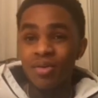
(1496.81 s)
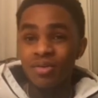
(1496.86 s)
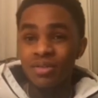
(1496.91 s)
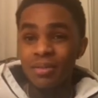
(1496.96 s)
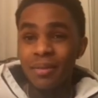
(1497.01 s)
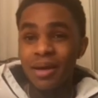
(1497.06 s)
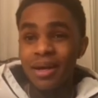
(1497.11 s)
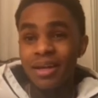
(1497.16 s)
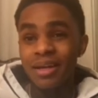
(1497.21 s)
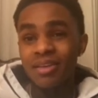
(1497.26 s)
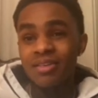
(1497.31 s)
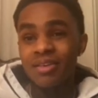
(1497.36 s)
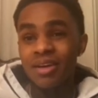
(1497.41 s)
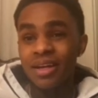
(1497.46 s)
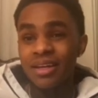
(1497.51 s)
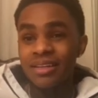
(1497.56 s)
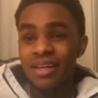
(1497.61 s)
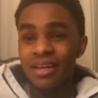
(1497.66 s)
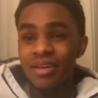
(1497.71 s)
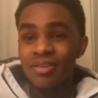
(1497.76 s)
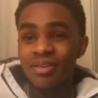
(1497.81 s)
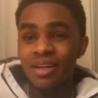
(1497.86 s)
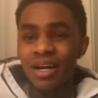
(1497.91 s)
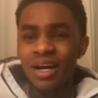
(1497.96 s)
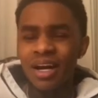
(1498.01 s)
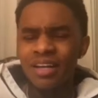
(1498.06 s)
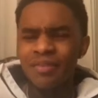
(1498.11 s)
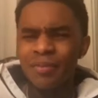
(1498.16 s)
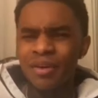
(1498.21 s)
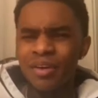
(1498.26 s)
Somebody else gonna have to take you to the
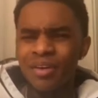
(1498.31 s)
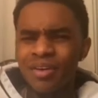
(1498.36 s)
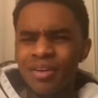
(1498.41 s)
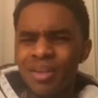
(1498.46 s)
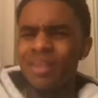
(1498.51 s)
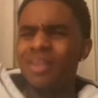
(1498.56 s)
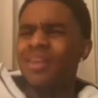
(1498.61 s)
hospital."